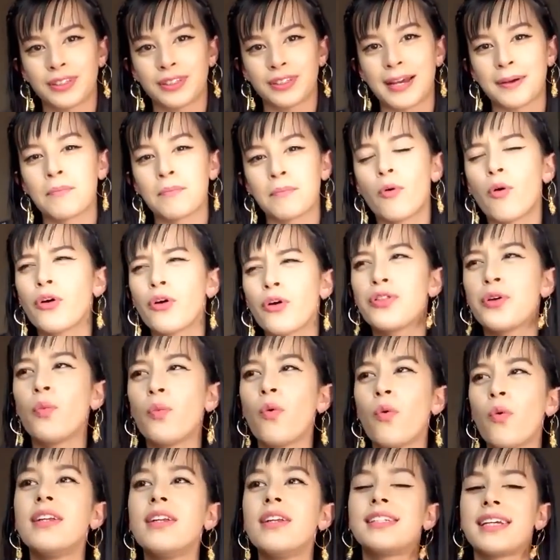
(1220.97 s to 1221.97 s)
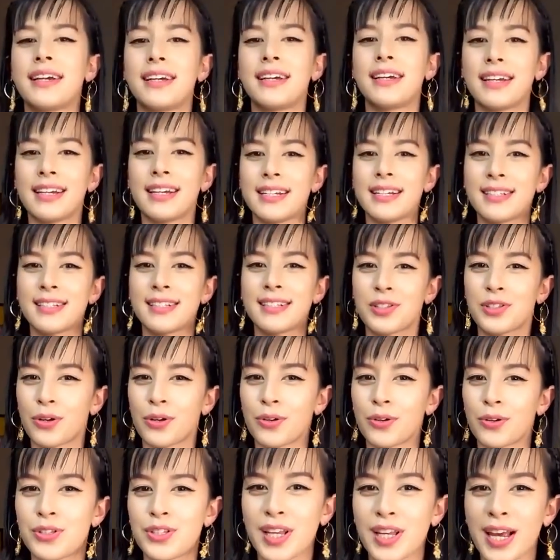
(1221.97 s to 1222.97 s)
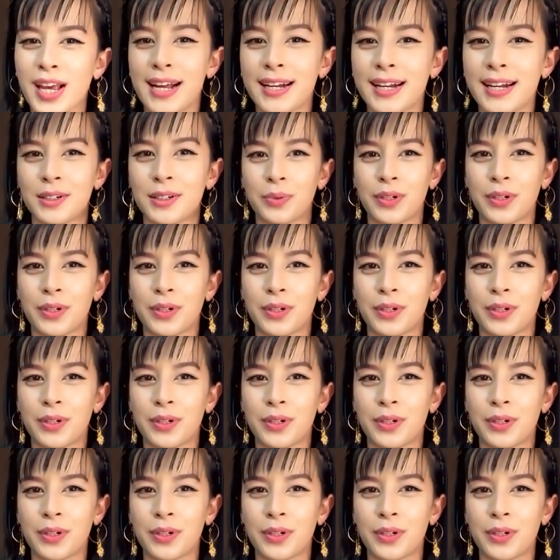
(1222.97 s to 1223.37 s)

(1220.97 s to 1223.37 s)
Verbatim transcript: Like, more than one deity is associated